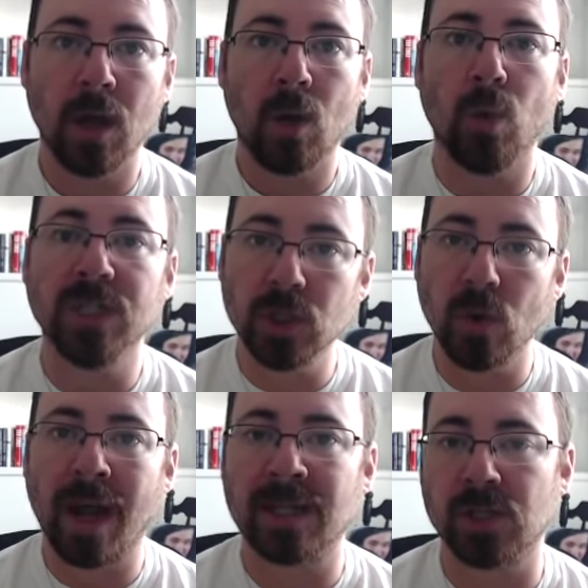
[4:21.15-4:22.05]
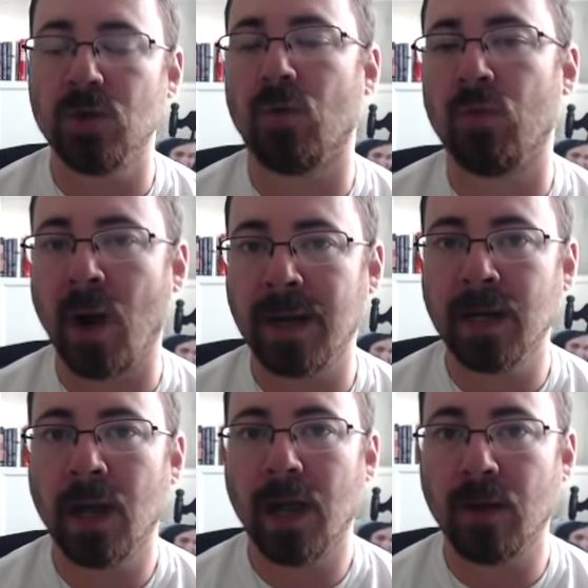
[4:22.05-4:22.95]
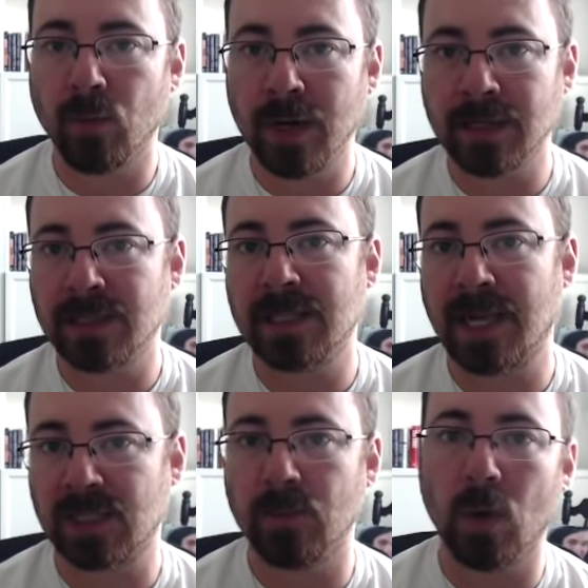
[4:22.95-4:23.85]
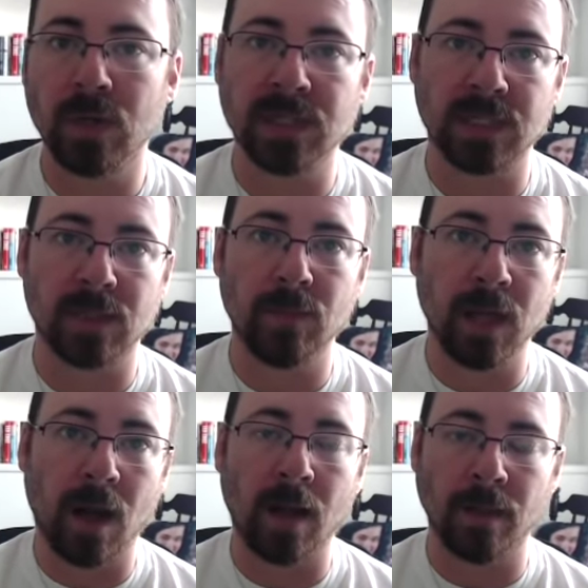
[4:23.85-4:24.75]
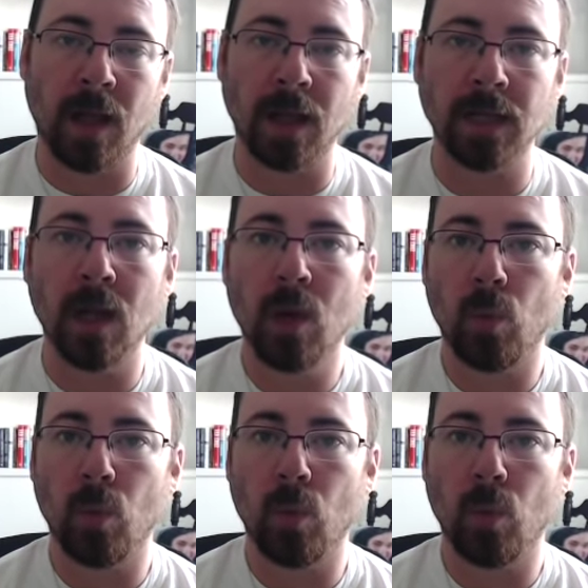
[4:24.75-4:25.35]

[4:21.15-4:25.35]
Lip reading: We do ask you to write a written testimony to submit online.